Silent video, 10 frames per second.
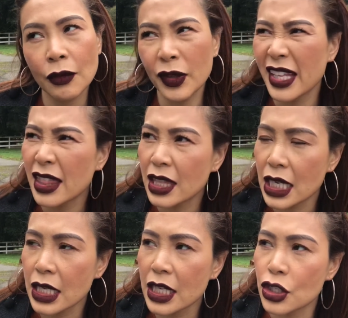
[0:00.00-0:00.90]
they
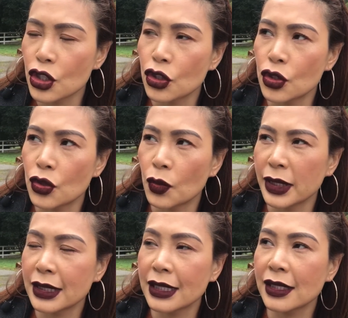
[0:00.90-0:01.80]
think he should do, what
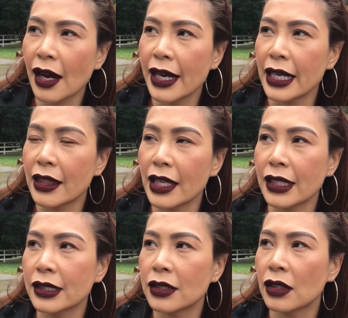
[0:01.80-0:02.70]
society thinks
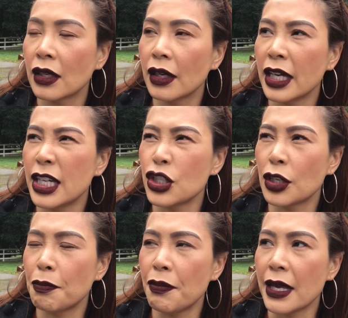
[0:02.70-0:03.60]
he
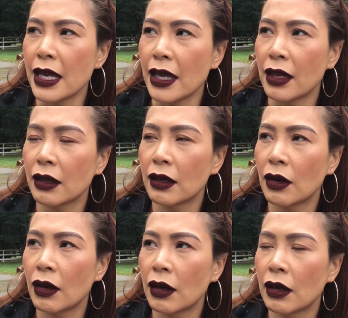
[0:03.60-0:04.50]
should be,
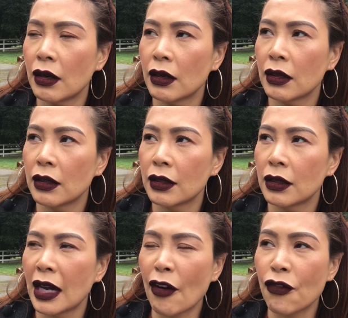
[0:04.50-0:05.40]

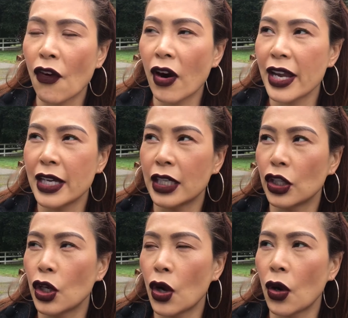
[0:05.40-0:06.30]
how far he can
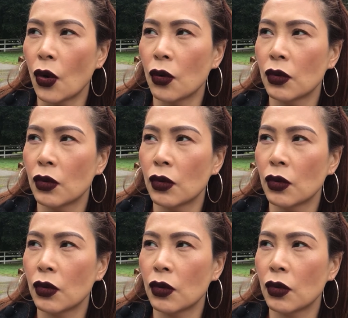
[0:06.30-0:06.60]
go.